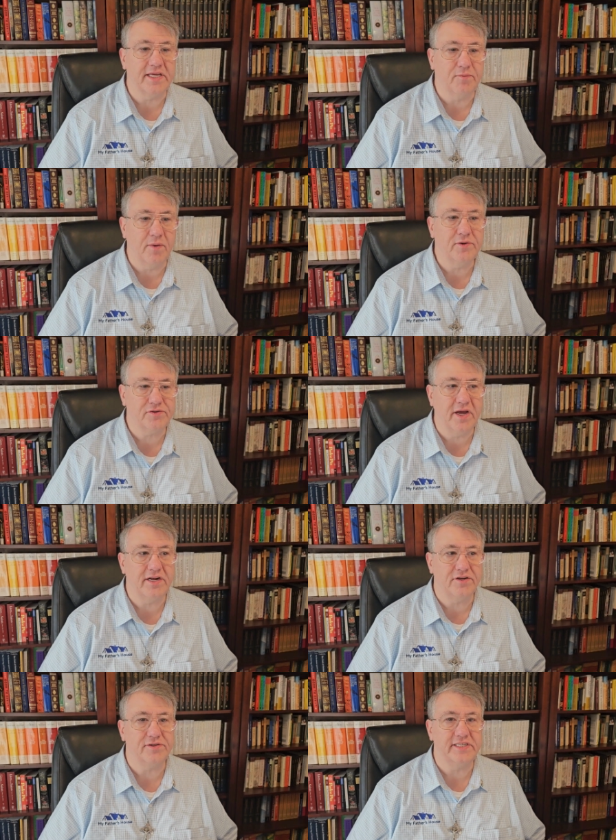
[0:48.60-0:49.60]
what we're trying
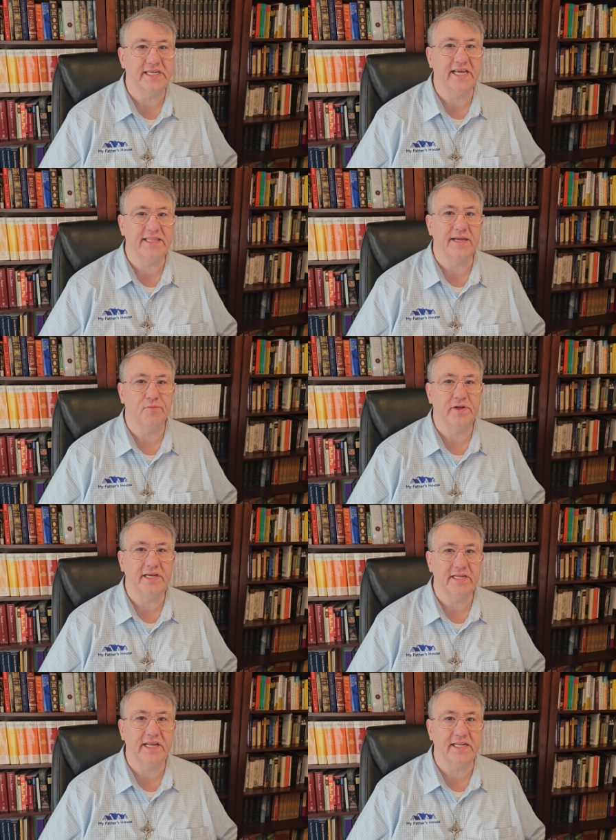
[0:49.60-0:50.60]
to do is to get them
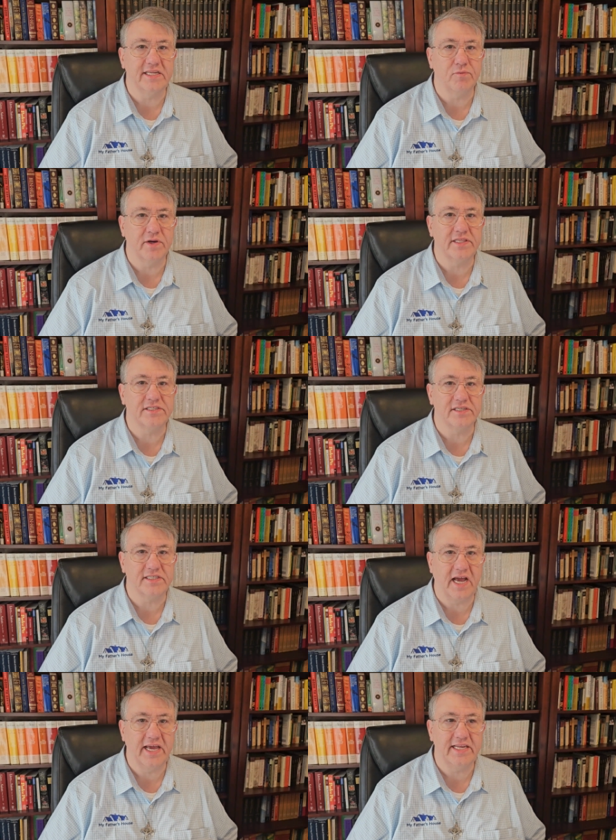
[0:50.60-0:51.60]
reconnected with
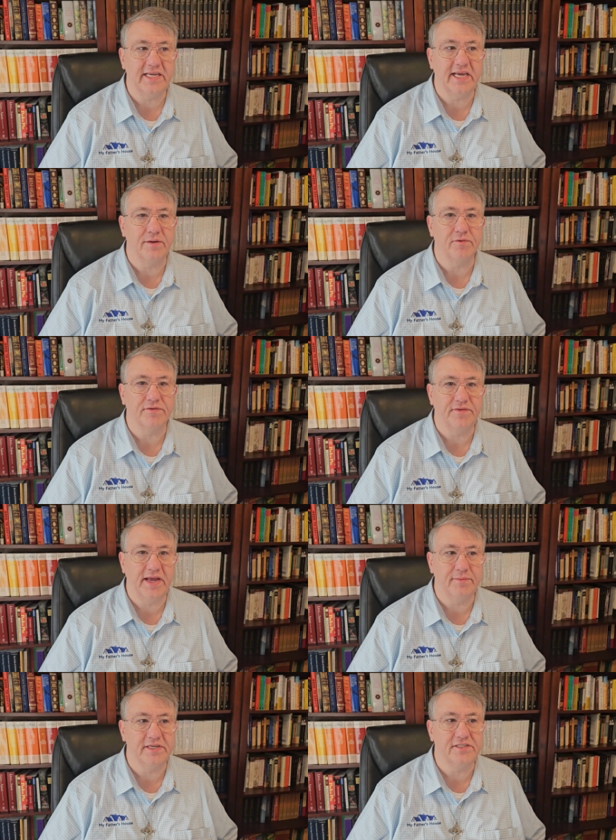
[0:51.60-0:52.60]
society and with
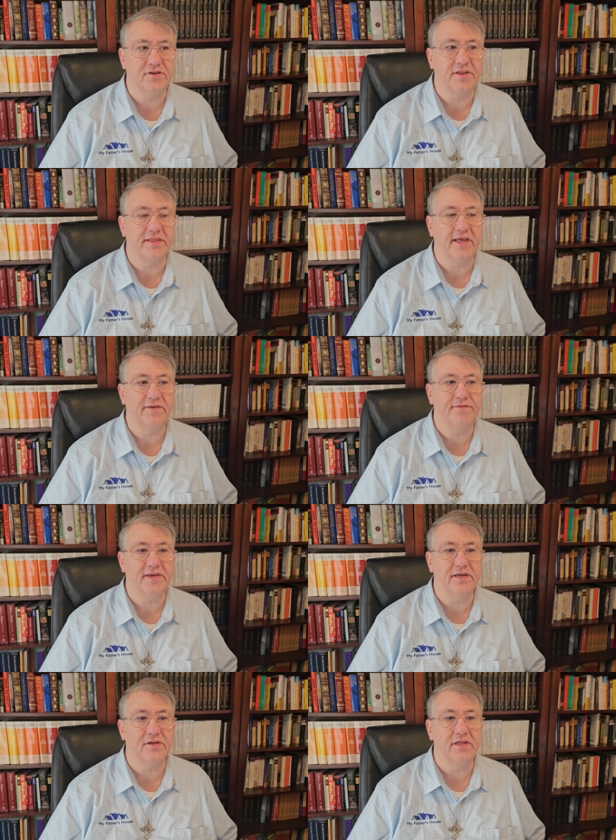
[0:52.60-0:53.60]
families so that they
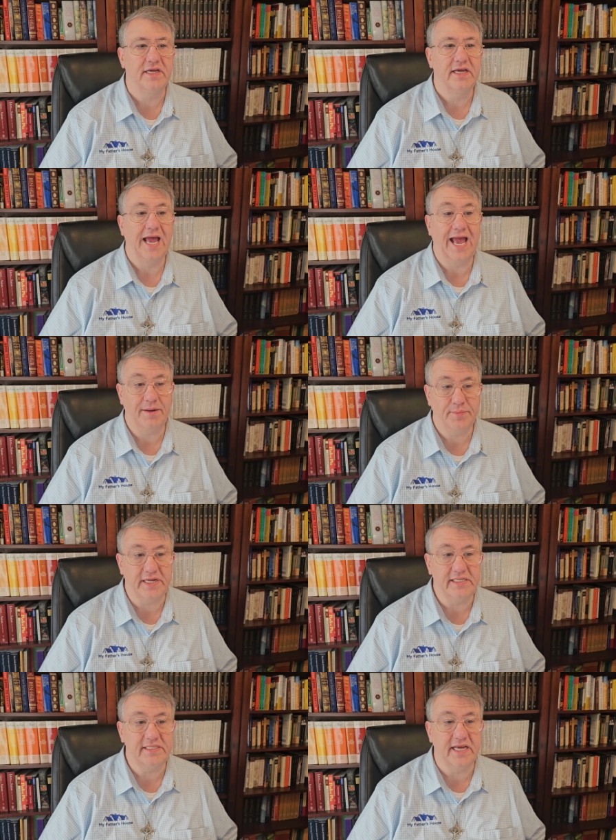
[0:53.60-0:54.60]
feel at
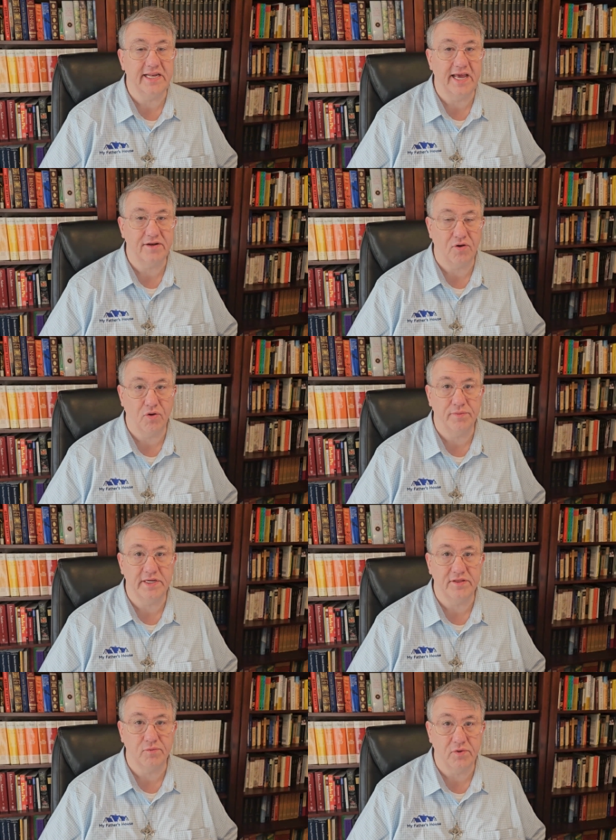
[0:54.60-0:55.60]
peace and at home
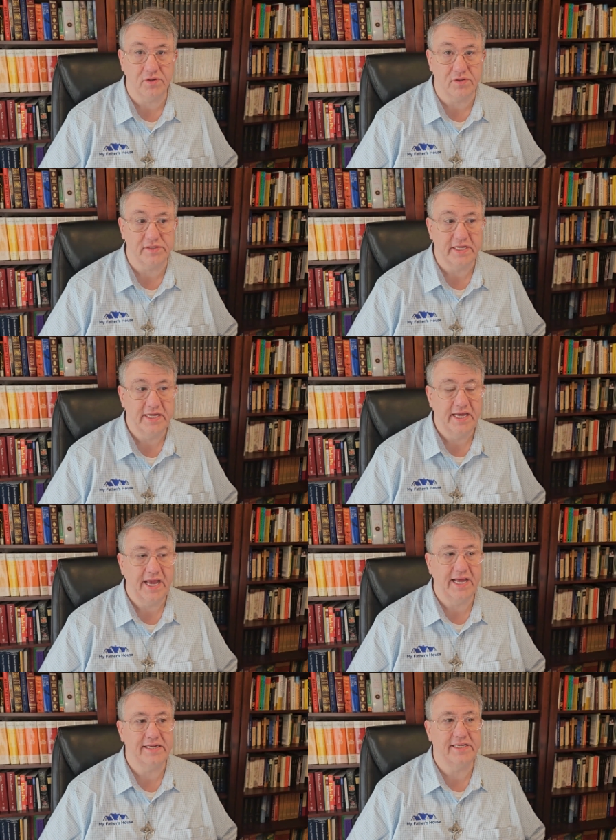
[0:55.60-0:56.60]
in the world
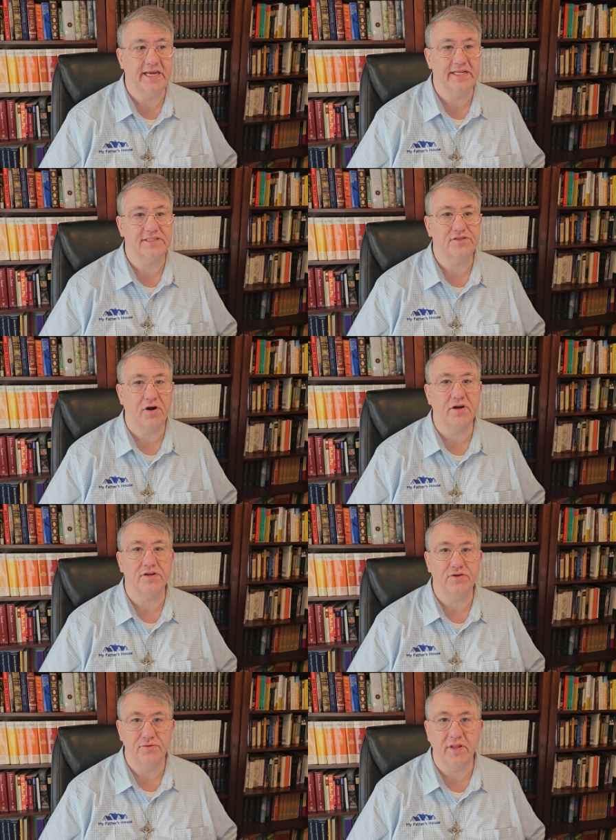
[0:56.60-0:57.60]
and can start a
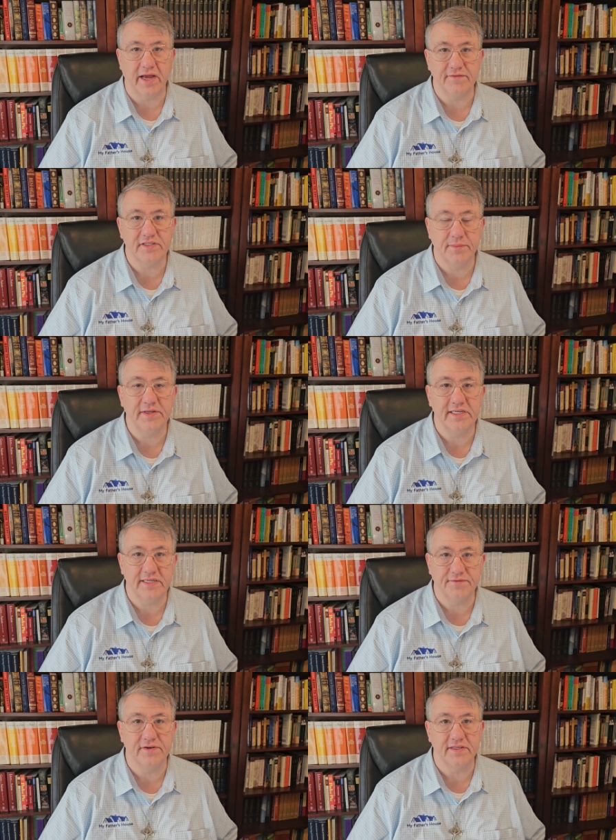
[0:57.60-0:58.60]
new life, something
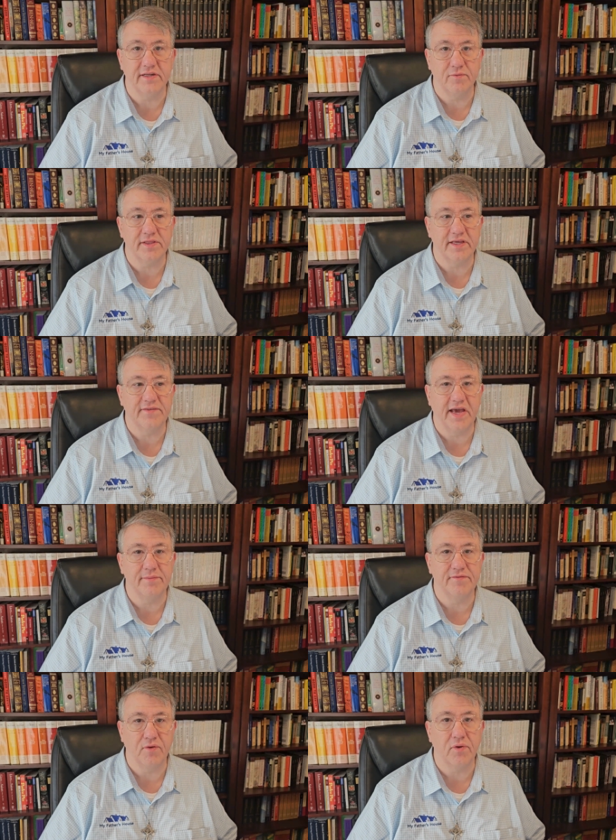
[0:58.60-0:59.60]
different than what they've had
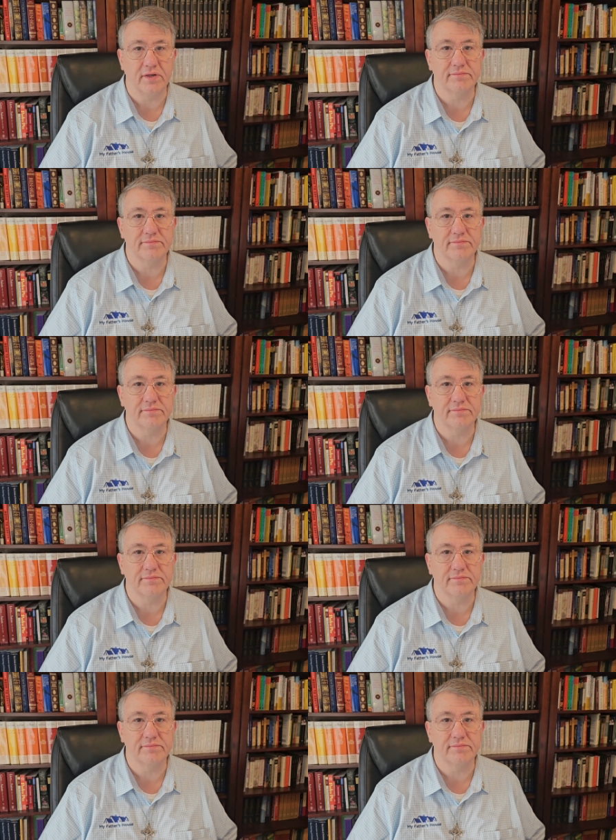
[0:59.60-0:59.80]
before.